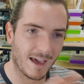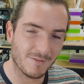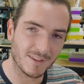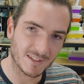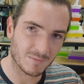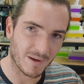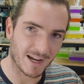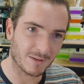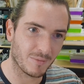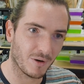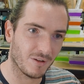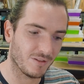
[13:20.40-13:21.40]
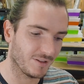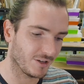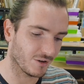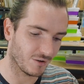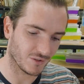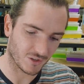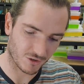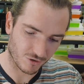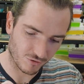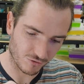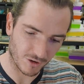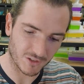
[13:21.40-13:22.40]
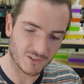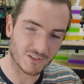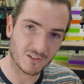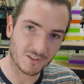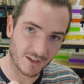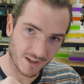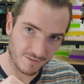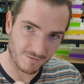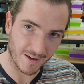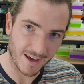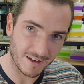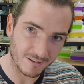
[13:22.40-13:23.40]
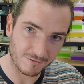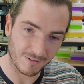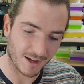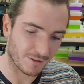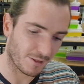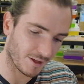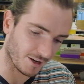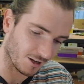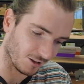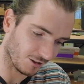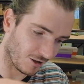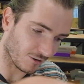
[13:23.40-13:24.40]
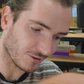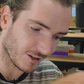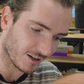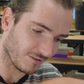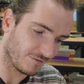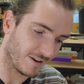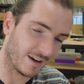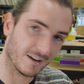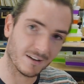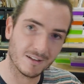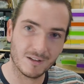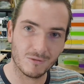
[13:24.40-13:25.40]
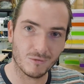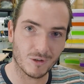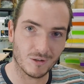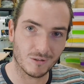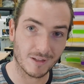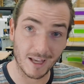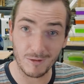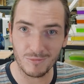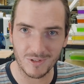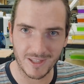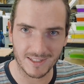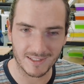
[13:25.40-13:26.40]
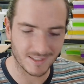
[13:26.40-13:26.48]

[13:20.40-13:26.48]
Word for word: Having this backbone that goes across the conveyor rather than along the conveyor will help with that